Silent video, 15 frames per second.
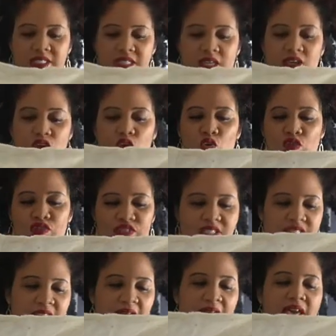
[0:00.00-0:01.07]
like an
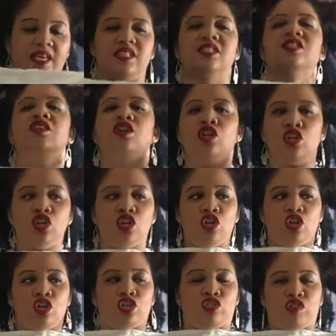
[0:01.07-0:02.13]
oversized
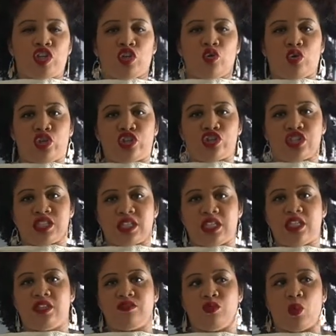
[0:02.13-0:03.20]
3/4
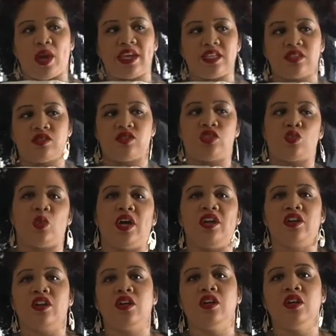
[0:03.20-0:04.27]
sleeve white
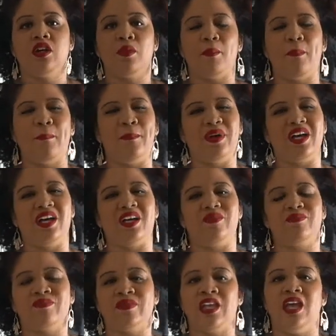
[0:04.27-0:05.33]
sweater, but
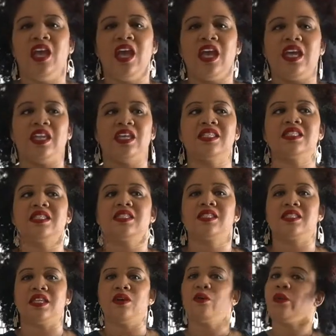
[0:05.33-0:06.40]
it doesn't
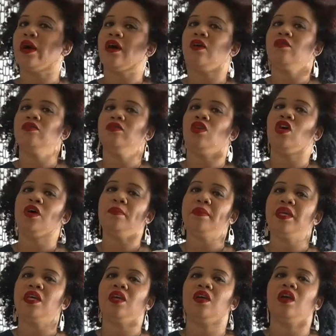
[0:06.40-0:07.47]
sit well on
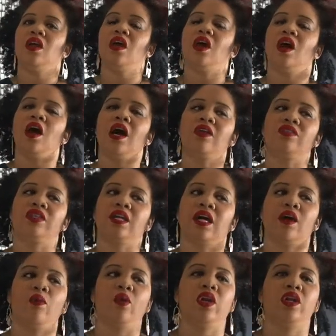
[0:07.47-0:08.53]
me. I don't think I
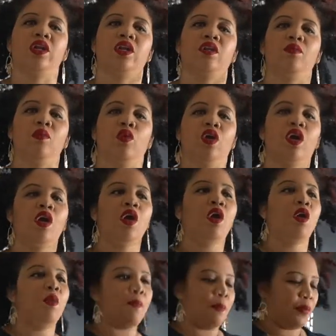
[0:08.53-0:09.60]
want it anymore.
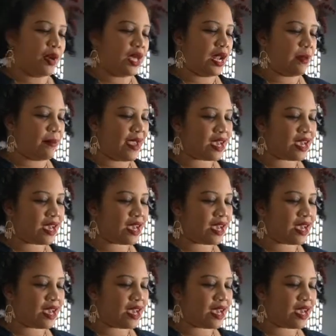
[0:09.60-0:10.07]
But I